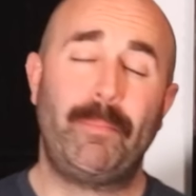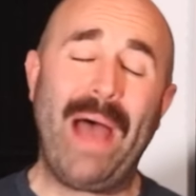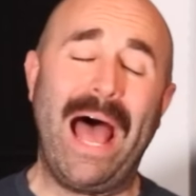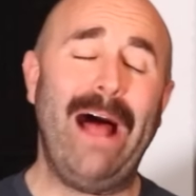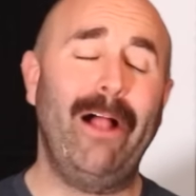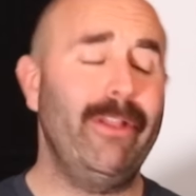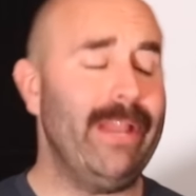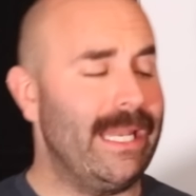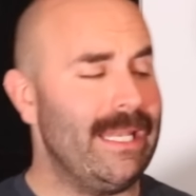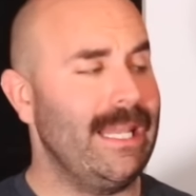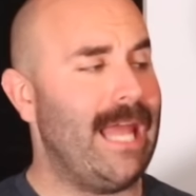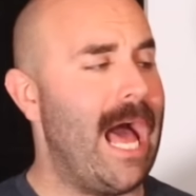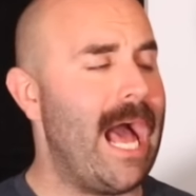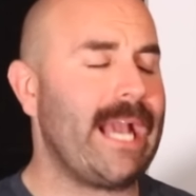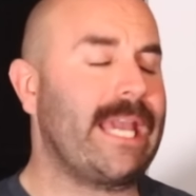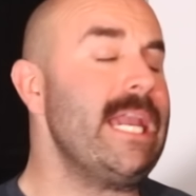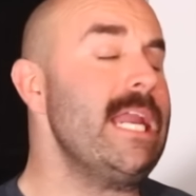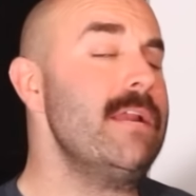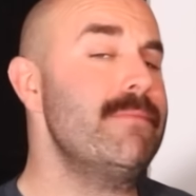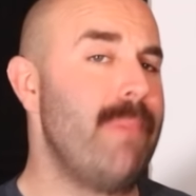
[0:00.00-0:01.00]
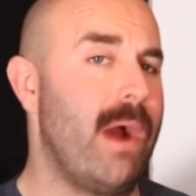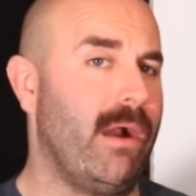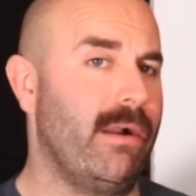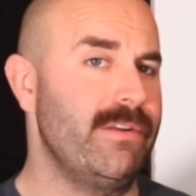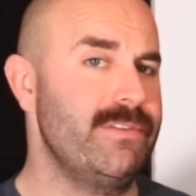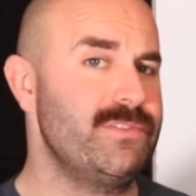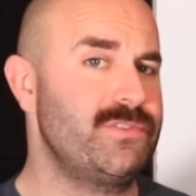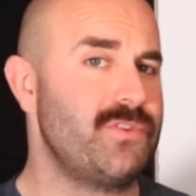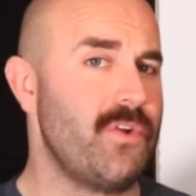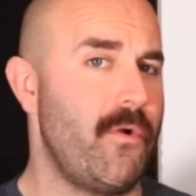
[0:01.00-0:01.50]
Bell and Lockheed
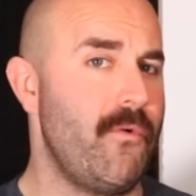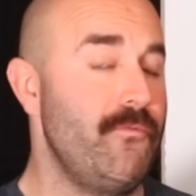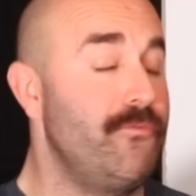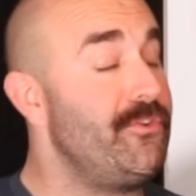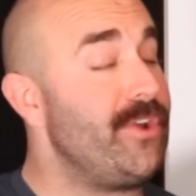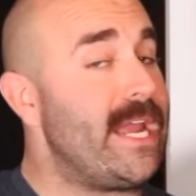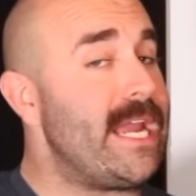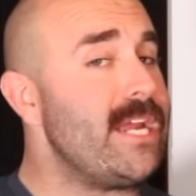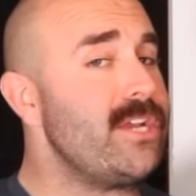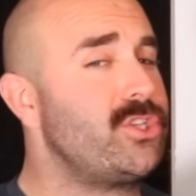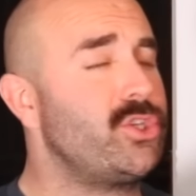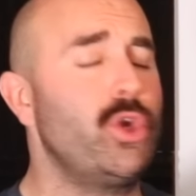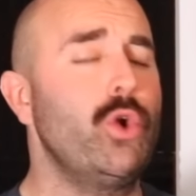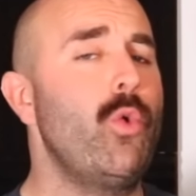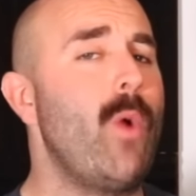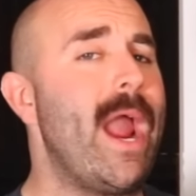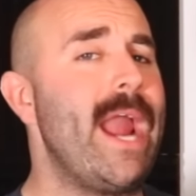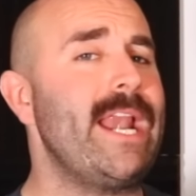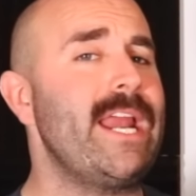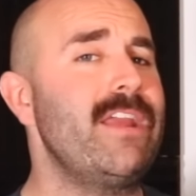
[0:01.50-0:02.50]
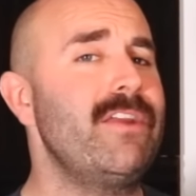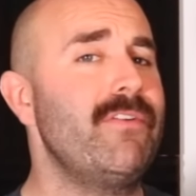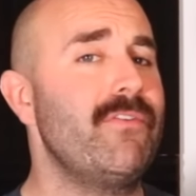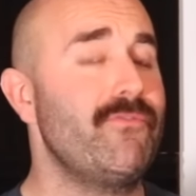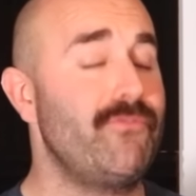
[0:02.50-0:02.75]
Martin's V-280